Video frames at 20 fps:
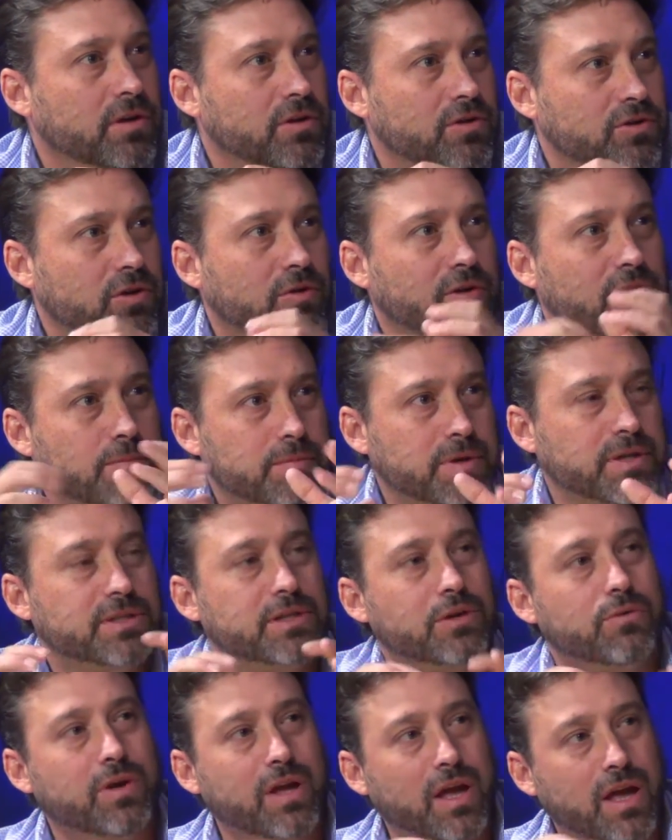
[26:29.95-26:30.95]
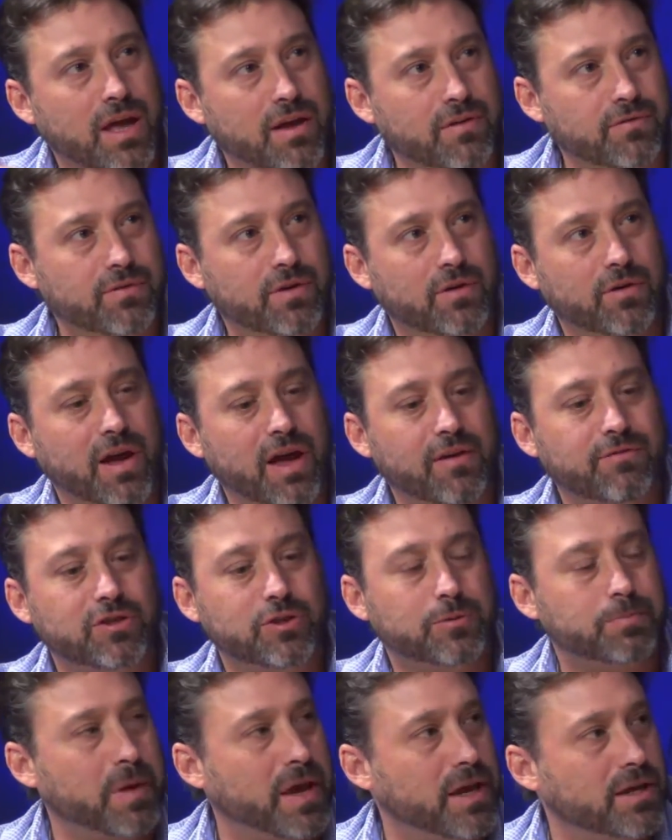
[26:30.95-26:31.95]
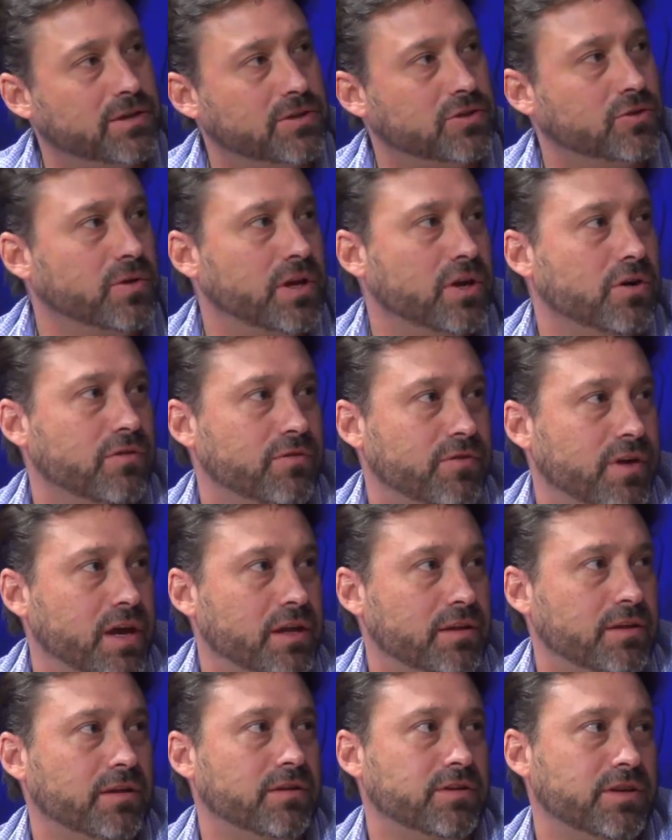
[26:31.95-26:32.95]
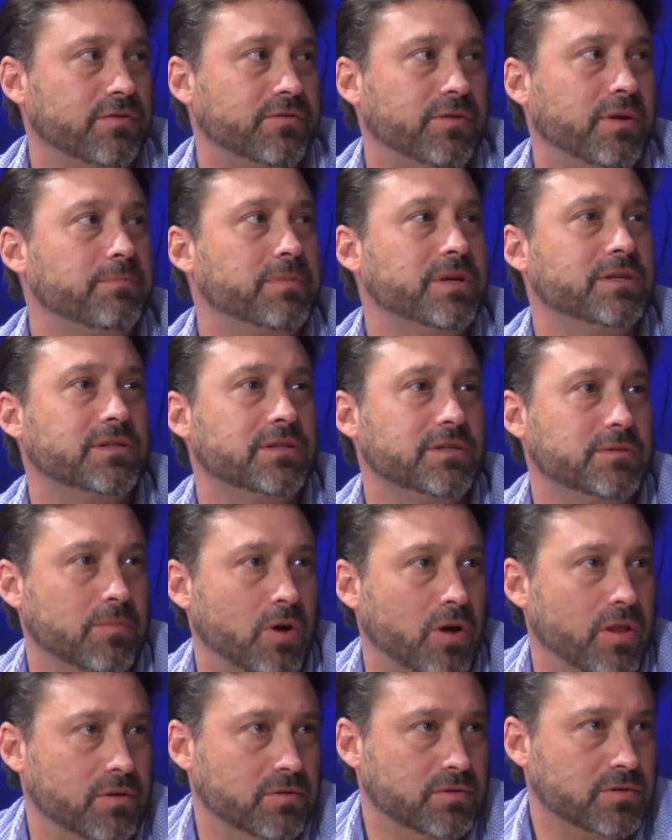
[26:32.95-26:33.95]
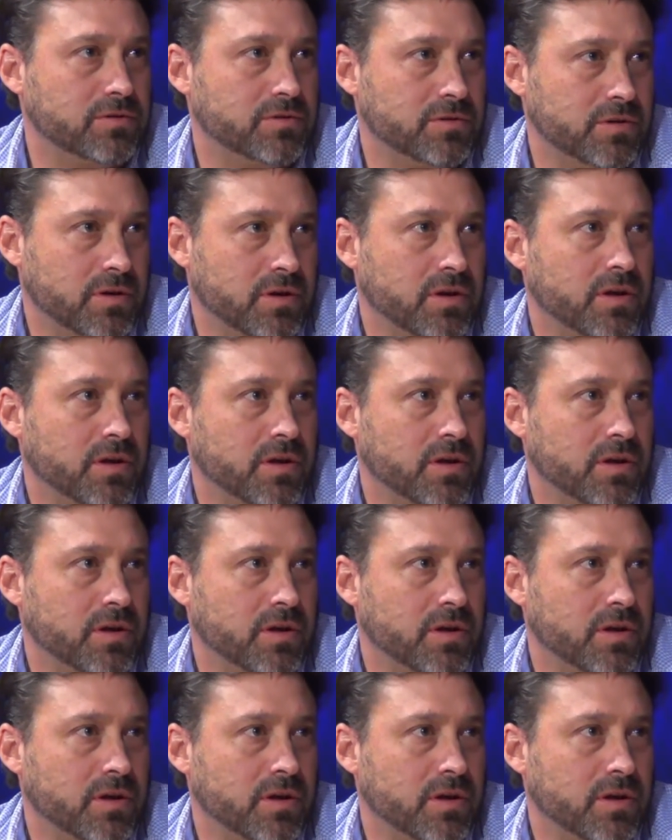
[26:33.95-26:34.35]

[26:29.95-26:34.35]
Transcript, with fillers: So in Brazil, we have, we have space to innovate in different business models.